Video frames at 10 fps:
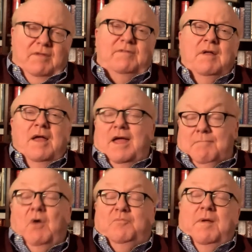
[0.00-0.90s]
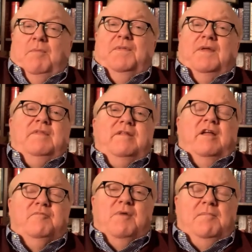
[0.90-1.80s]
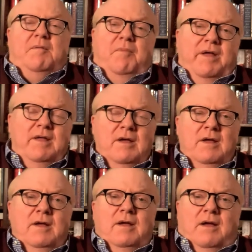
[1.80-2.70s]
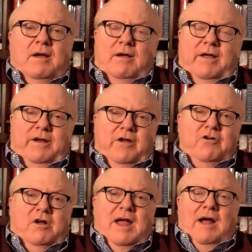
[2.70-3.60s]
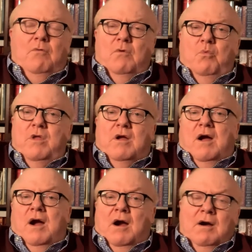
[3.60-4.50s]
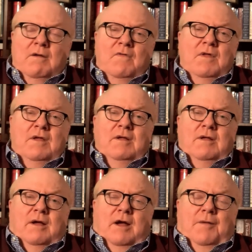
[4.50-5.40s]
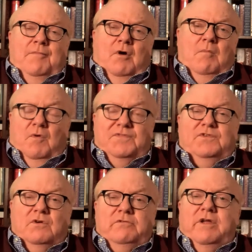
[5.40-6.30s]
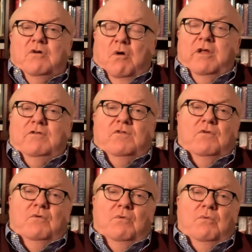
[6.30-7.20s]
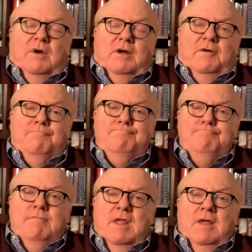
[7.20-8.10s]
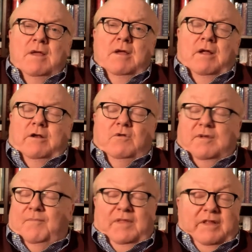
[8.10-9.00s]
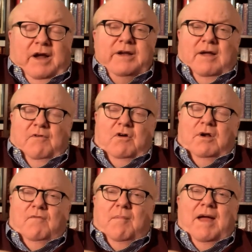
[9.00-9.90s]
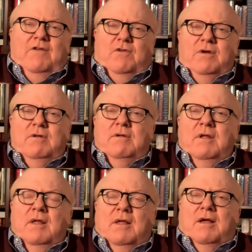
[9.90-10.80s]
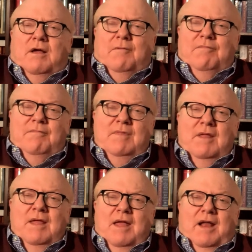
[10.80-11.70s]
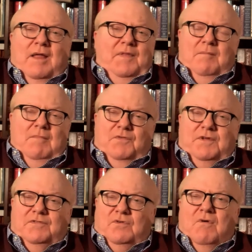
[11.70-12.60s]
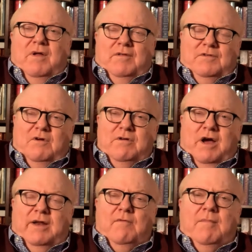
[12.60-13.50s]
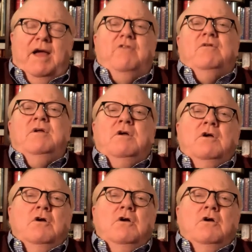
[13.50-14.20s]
mean, and most people think that that's probably uh, an undercount. We are um, almost certainly going to um, do something that I never could have imagined, um, and I think most historians could not have imagined.